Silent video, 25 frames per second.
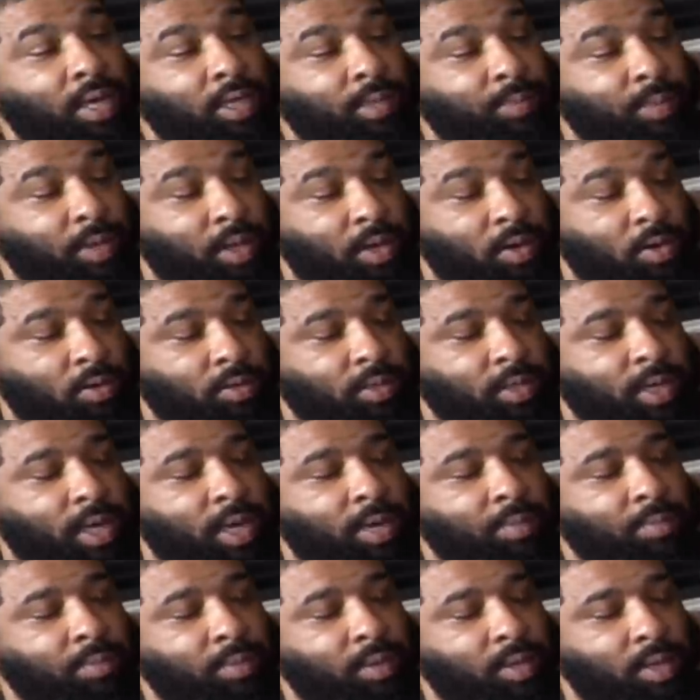it's been a long
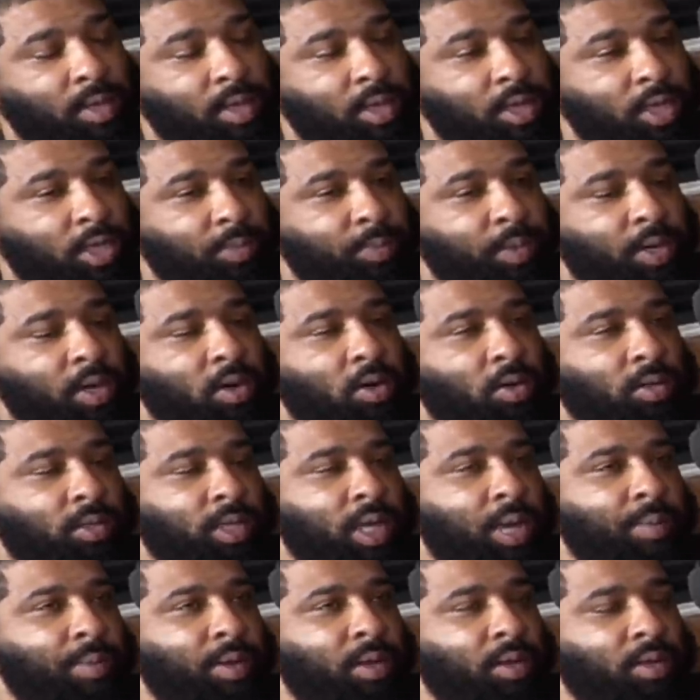time. I mean,
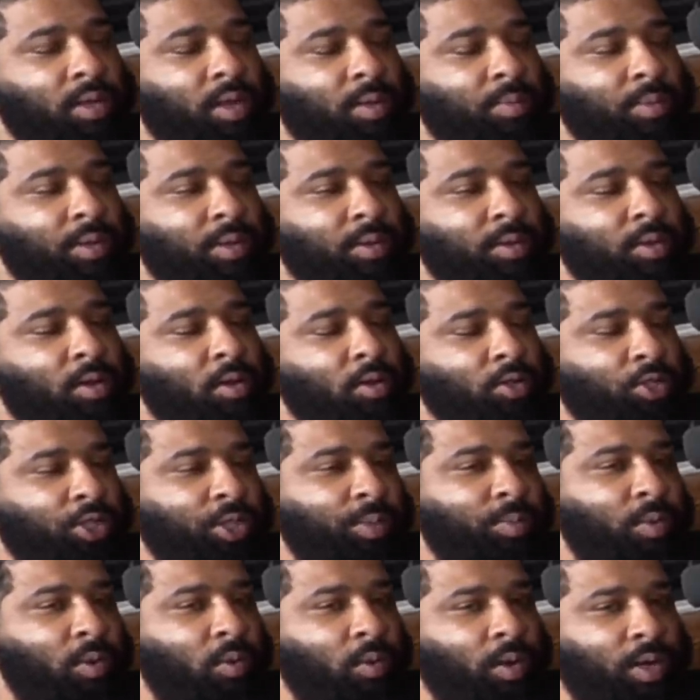
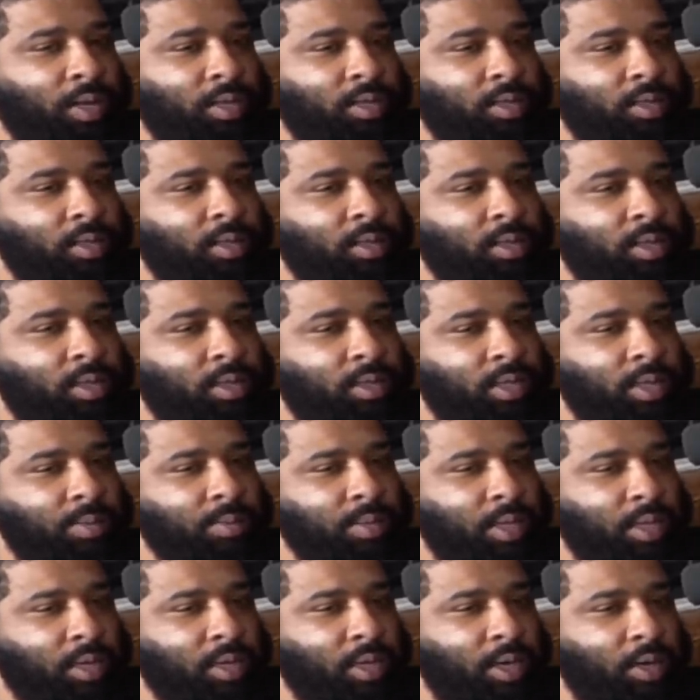Houssem Aouar, he
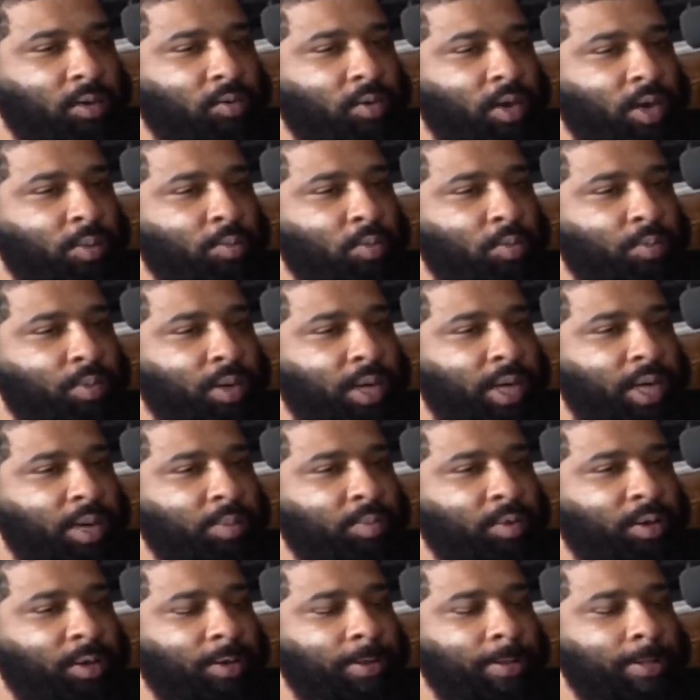seems like an incredible
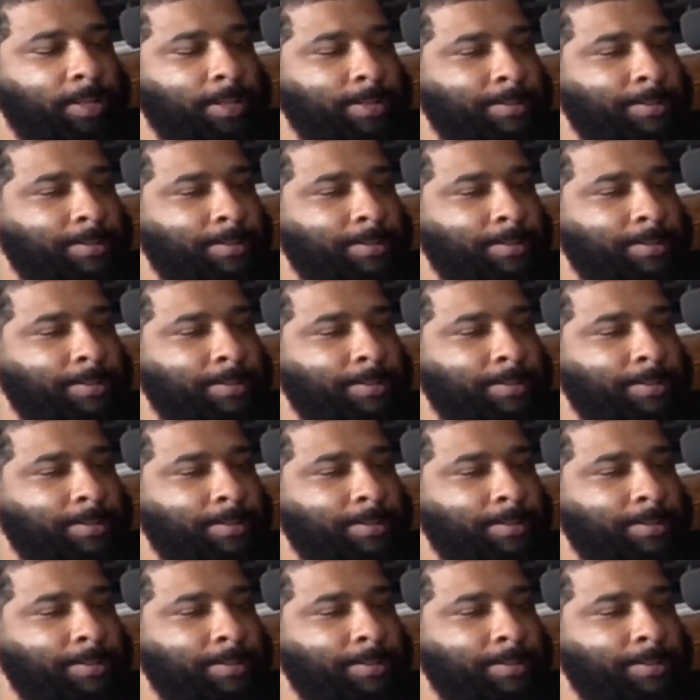player, but...